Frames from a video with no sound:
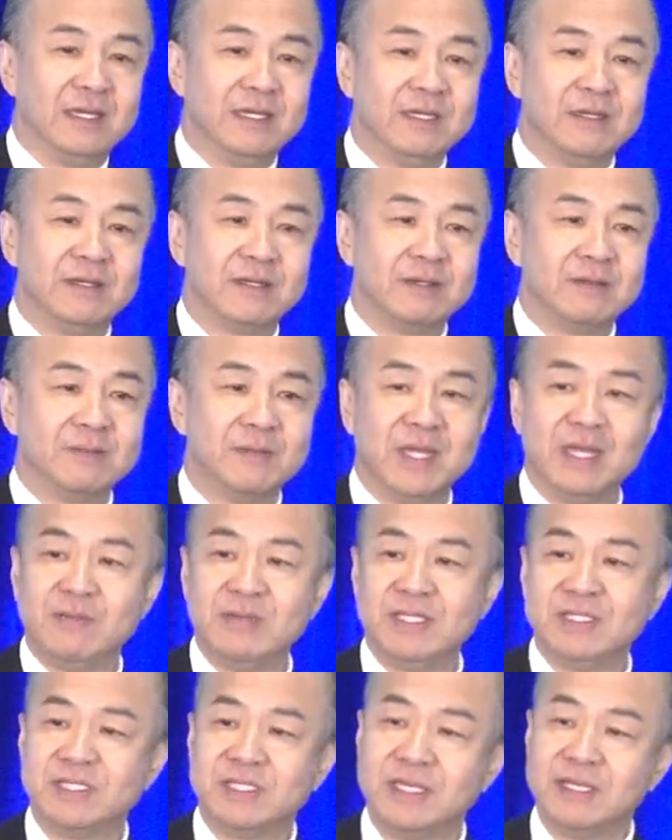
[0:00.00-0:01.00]
you know,
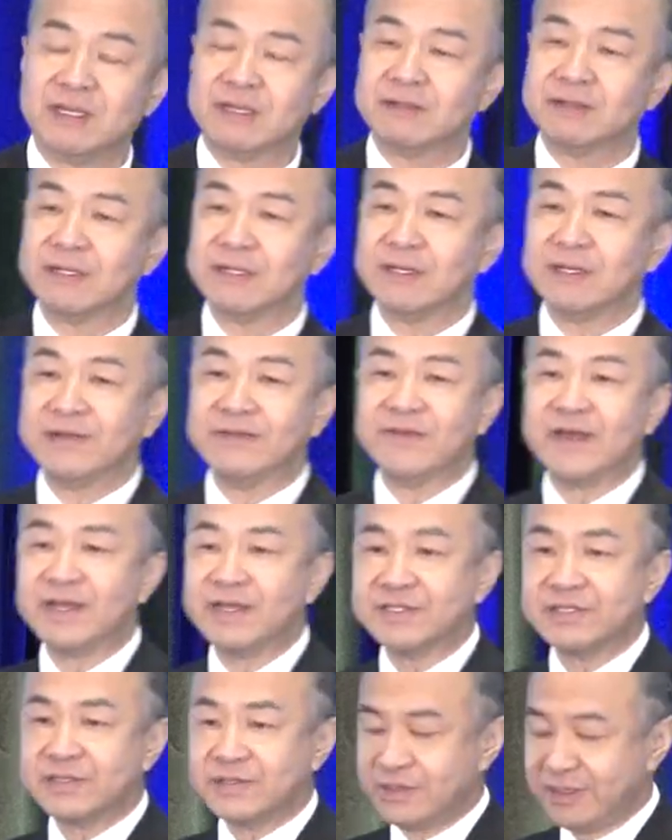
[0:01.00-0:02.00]
maybe seek out an
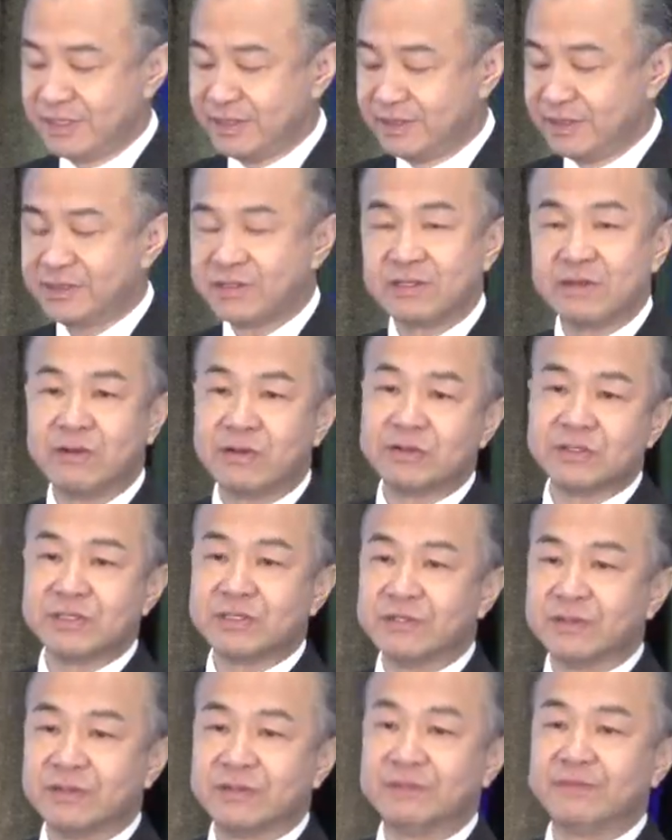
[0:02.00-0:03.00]
advisor that is
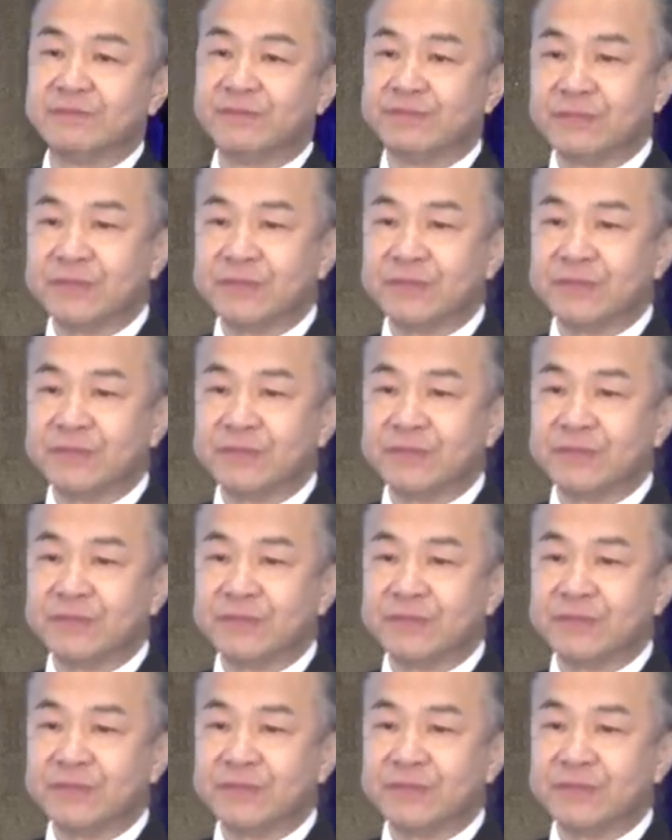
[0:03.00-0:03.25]
also,